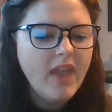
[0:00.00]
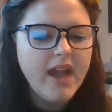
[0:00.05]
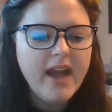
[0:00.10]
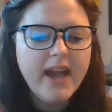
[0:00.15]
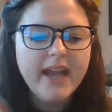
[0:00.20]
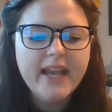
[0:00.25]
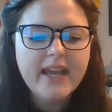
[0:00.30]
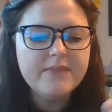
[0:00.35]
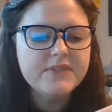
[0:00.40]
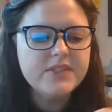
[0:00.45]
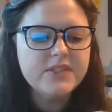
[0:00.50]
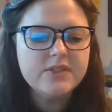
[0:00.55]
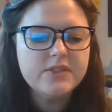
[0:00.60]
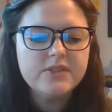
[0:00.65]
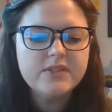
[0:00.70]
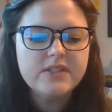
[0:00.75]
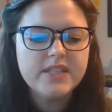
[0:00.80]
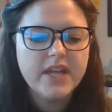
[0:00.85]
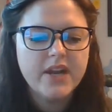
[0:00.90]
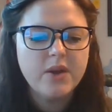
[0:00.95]
I have
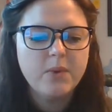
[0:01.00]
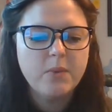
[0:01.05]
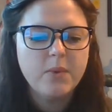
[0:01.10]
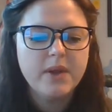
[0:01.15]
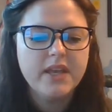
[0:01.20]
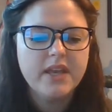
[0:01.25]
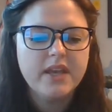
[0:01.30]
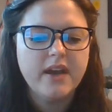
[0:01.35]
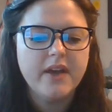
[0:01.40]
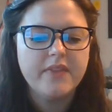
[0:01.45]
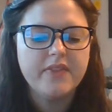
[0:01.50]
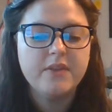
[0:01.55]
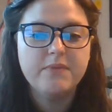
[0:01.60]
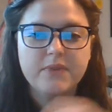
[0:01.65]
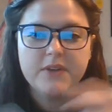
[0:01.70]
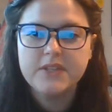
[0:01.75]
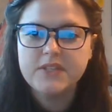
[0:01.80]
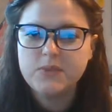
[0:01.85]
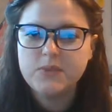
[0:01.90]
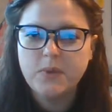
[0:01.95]
students that are working on the
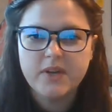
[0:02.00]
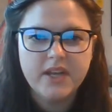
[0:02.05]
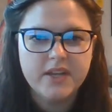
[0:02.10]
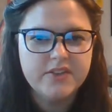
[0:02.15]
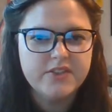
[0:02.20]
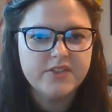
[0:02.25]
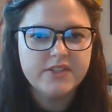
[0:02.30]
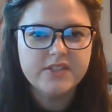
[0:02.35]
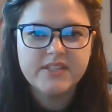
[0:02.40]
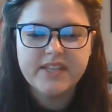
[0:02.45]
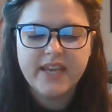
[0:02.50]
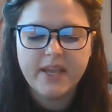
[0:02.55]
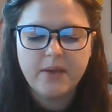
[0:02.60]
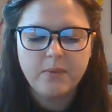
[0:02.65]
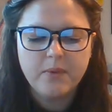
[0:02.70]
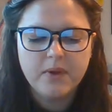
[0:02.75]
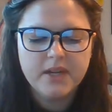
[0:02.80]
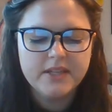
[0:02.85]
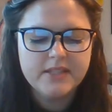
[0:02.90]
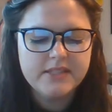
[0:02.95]
first 100 sight
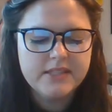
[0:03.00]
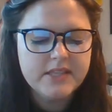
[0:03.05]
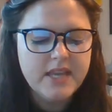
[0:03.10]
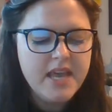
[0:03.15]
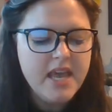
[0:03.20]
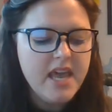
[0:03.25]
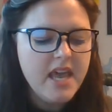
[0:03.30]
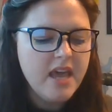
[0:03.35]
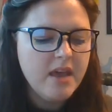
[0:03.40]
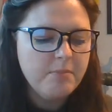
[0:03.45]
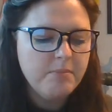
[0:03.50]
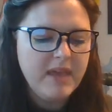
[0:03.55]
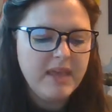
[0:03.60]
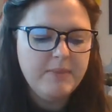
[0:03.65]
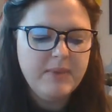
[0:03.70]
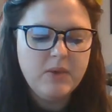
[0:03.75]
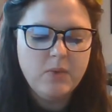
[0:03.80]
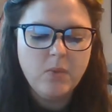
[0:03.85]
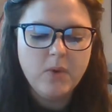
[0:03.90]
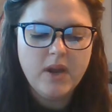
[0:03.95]
words.
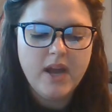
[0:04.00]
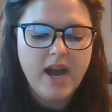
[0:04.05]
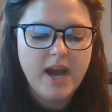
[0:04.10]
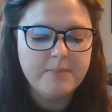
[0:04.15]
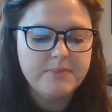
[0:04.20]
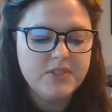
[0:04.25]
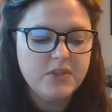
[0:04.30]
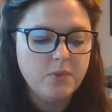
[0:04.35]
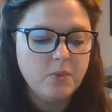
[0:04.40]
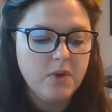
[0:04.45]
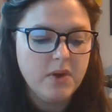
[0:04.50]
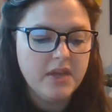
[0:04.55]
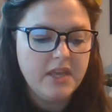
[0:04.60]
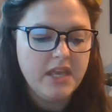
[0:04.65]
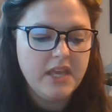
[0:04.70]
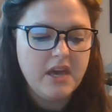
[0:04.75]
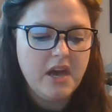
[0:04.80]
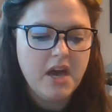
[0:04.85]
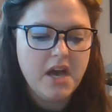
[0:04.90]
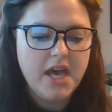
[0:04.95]
Maybe we're up to
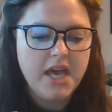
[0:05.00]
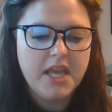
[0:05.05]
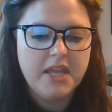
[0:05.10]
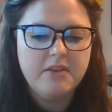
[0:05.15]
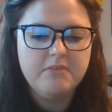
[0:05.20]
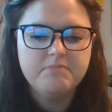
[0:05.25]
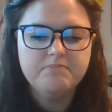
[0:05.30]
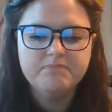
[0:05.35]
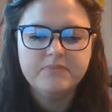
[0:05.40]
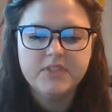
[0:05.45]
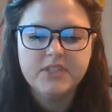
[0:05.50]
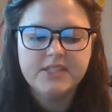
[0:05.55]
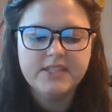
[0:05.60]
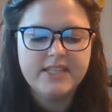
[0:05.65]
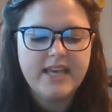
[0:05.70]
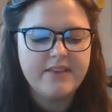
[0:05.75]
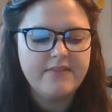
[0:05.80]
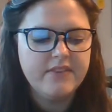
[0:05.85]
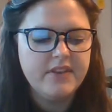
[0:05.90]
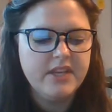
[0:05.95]
working on
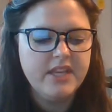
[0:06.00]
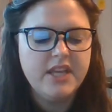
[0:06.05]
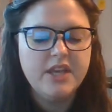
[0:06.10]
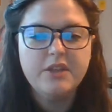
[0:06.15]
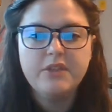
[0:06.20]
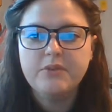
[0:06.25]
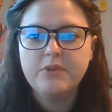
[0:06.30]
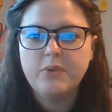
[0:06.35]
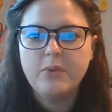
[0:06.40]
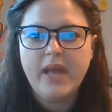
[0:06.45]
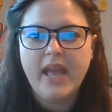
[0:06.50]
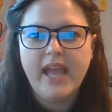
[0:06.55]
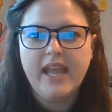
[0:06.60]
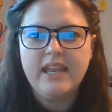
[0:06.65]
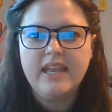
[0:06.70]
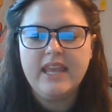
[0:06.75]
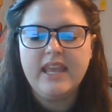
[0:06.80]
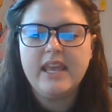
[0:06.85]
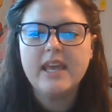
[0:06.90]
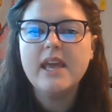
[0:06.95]
70 through
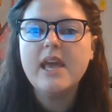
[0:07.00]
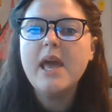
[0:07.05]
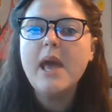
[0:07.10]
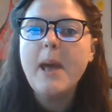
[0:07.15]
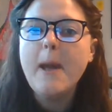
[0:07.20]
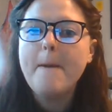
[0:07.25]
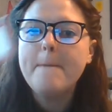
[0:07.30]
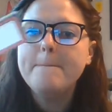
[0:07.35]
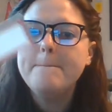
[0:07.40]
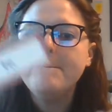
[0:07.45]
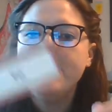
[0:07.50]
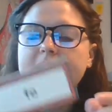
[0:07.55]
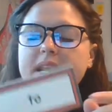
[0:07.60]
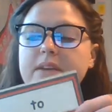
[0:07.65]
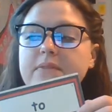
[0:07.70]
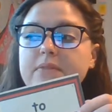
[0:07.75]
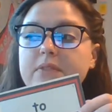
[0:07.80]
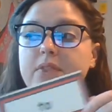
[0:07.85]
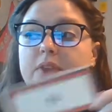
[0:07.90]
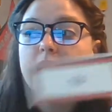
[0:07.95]
80. But
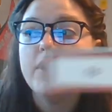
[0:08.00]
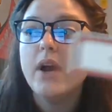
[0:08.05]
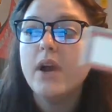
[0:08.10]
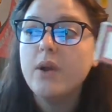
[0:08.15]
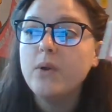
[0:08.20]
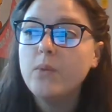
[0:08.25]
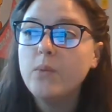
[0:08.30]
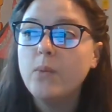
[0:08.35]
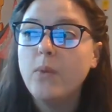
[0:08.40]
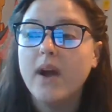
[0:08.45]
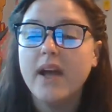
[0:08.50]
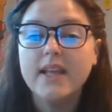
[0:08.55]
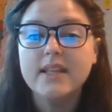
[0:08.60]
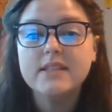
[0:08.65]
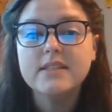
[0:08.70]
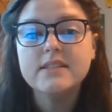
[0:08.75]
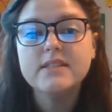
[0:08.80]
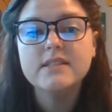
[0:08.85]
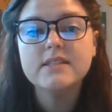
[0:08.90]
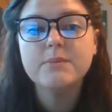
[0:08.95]
if there are
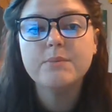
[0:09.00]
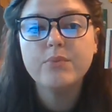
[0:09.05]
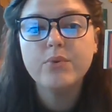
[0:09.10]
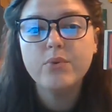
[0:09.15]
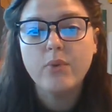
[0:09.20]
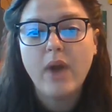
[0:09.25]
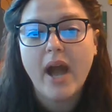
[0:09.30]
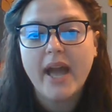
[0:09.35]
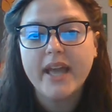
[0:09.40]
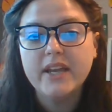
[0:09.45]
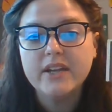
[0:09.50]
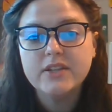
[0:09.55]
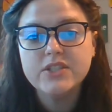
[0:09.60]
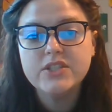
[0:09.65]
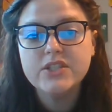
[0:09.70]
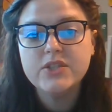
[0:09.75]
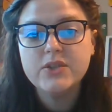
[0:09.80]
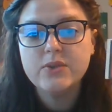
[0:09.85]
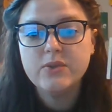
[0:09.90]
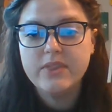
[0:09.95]
ones prior
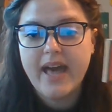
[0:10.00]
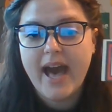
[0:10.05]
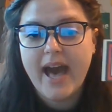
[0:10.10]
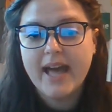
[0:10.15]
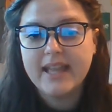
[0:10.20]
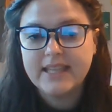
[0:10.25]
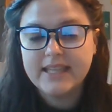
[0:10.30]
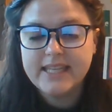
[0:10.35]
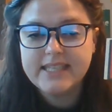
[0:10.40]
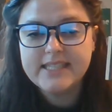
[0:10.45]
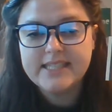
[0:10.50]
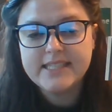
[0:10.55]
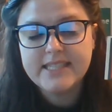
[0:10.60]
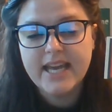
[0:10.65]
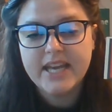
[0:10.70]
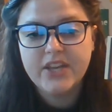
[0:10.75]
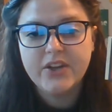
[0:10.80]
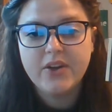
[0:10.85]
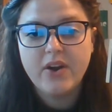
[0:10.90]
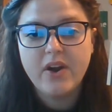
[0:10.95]
to that list
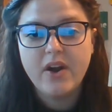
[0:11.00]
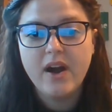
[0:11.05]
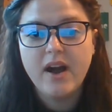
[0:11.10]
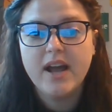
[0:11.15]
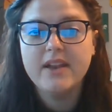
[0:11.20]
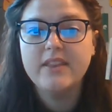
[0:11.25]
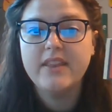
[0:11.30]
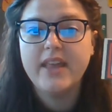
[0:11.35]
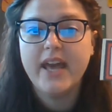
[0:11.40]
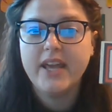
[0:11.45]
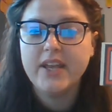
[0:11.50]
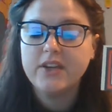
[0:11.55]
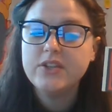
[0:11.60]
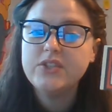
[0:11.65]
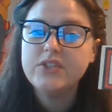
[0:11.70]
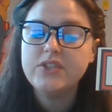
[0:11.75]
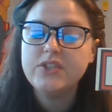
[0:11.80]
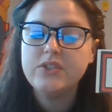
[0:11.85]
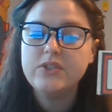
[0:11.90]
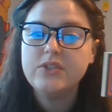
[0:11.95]
that you're on that your
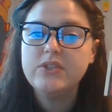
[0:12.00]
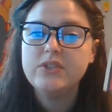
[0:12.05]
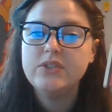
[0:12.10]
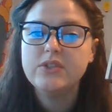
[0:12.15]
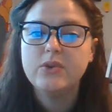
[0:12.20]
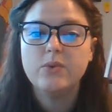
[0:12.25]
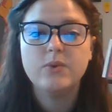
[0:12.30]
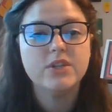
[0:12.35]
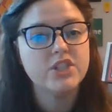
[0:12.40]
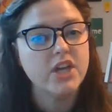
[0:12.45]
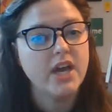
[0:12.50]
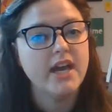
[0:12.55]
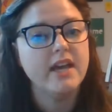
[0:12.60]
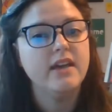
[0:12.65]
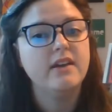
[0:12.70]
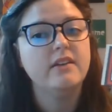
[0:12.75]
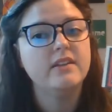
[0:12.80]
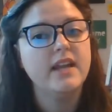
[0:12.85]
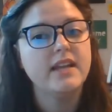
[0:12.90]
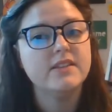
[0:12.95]
student or
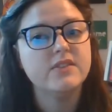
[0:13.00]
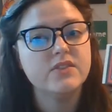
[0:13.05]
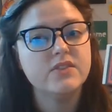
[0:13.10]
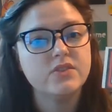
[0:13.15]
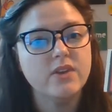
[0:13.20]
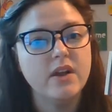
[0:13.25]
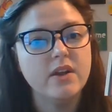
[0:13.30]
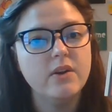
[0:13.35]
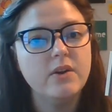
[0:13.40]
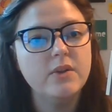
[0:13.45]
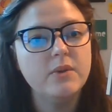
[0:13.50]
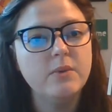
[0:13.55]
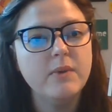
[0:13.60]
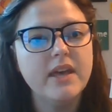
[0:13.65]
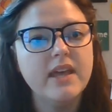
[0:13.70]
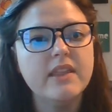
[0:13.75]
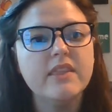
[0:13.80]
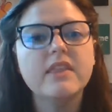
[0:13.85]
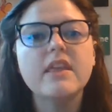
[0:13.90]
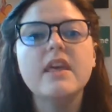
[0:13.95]
child has struggled
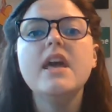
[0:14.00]
with,